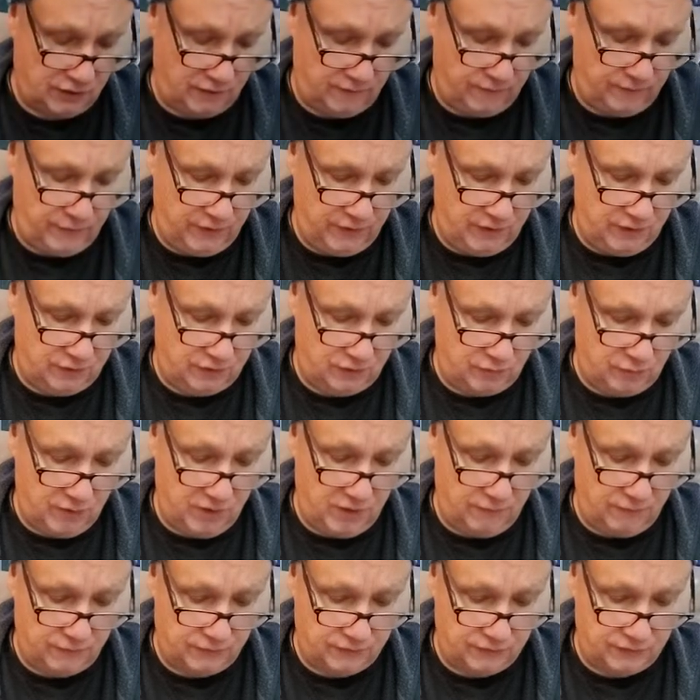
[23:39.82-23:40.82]
I think the
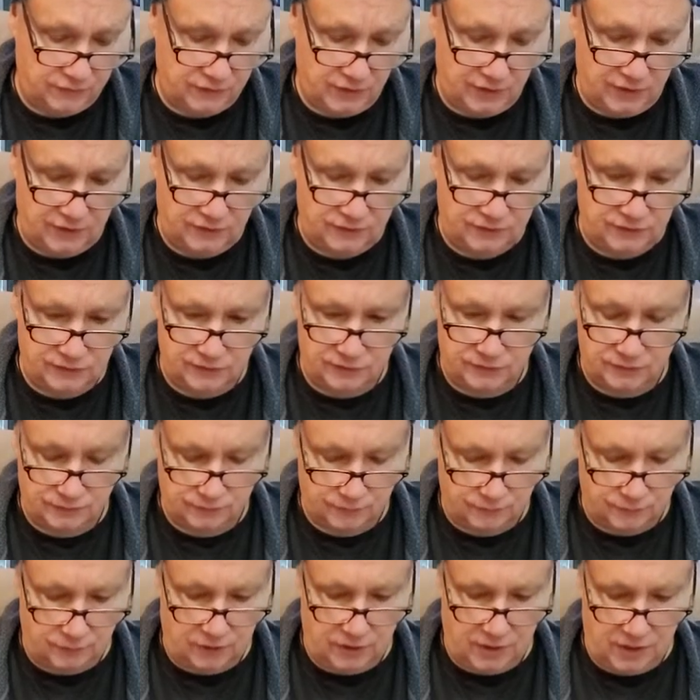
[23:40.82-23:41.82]
manifestations
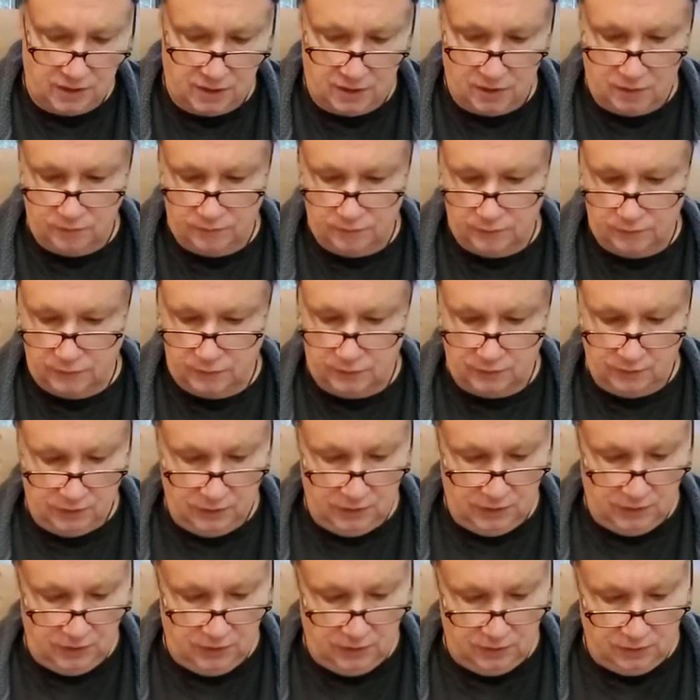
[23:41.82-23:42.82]
for now, for
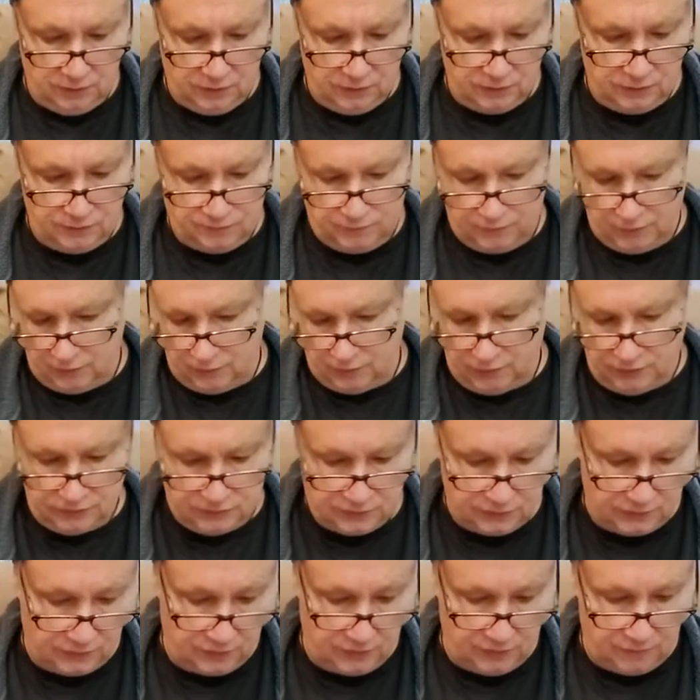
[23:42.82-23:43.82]
this very
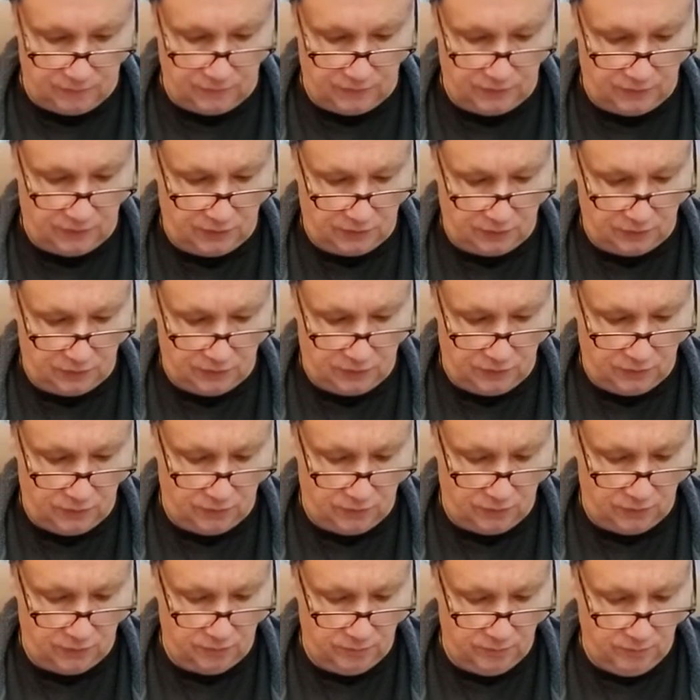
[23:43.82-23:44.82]
significant
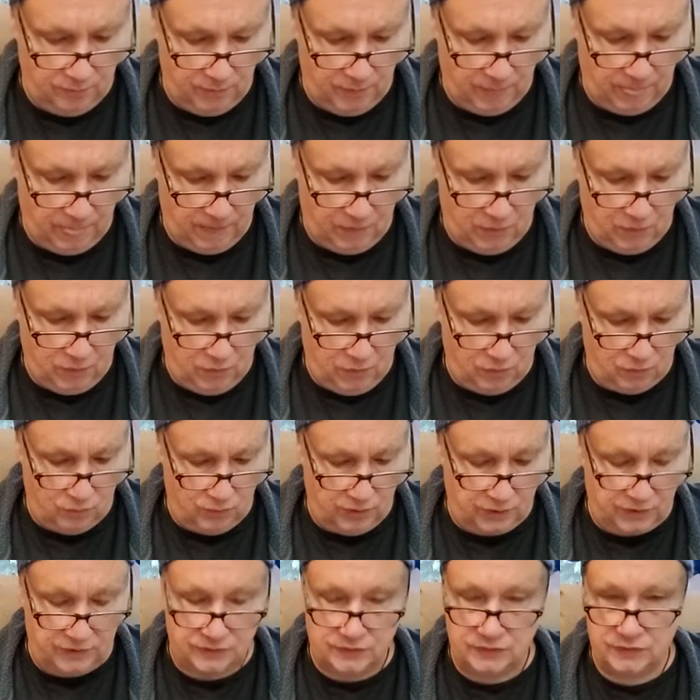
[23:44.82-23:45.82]
year, they're
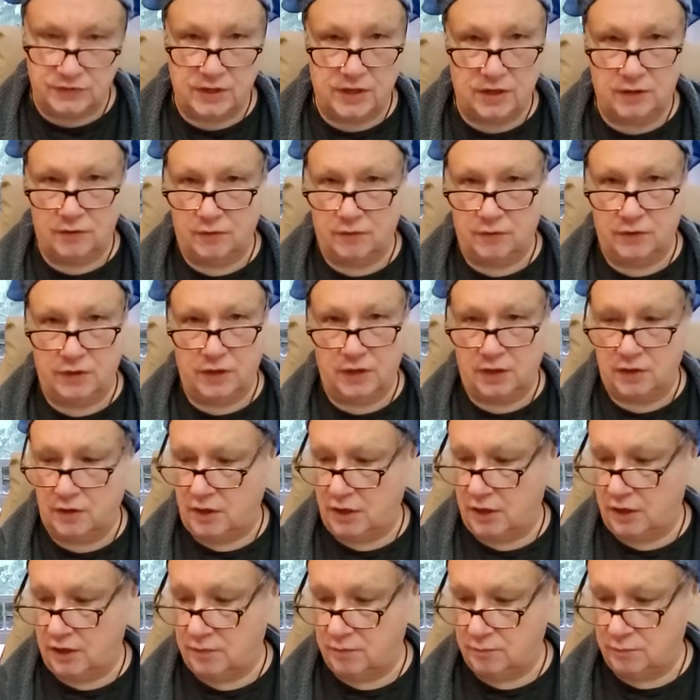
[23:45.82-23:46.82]
already set on
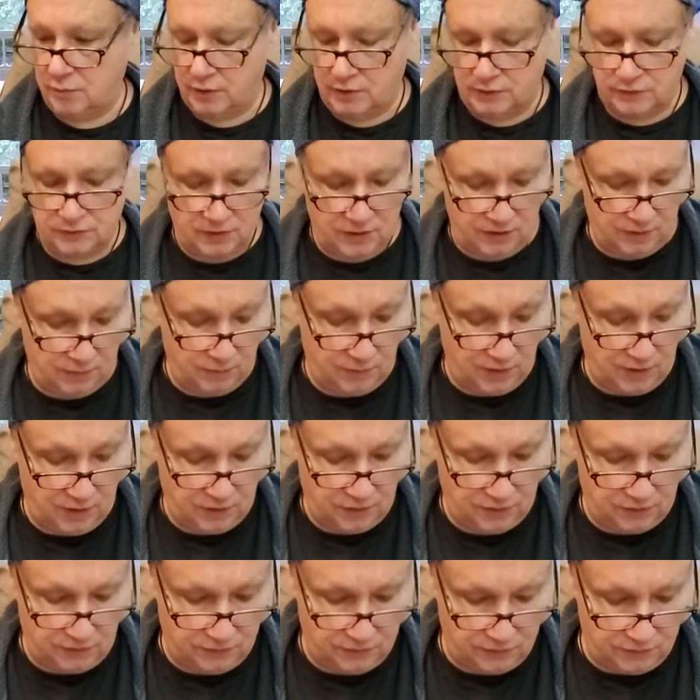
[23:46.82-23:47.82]
8-8. By the time that
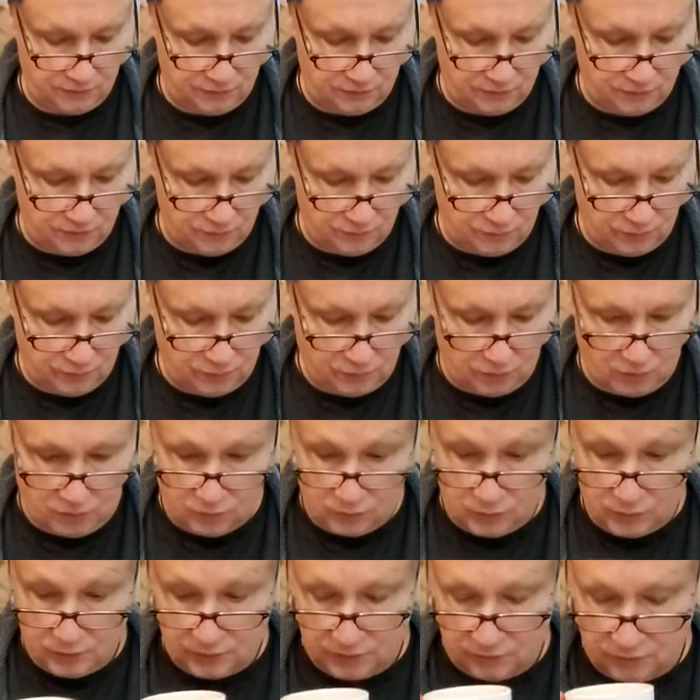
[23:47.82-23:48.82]
ended, we were
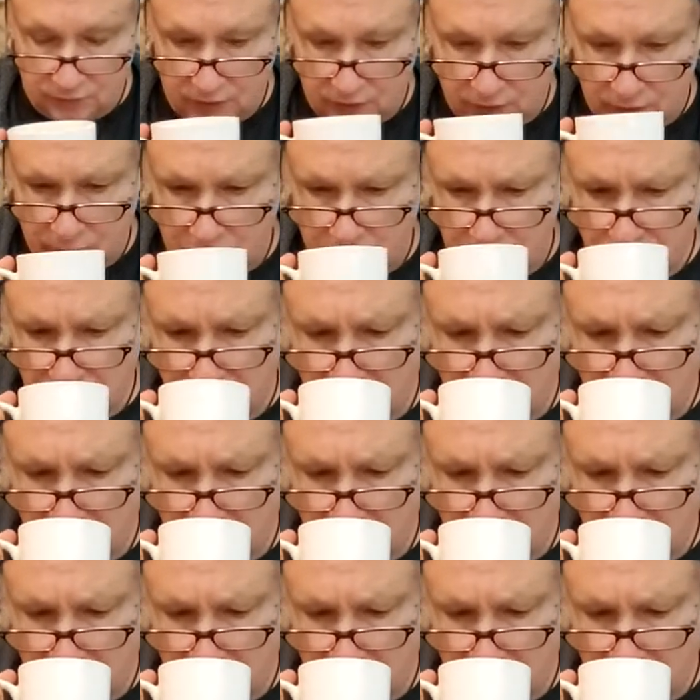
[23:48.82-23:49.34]
already there.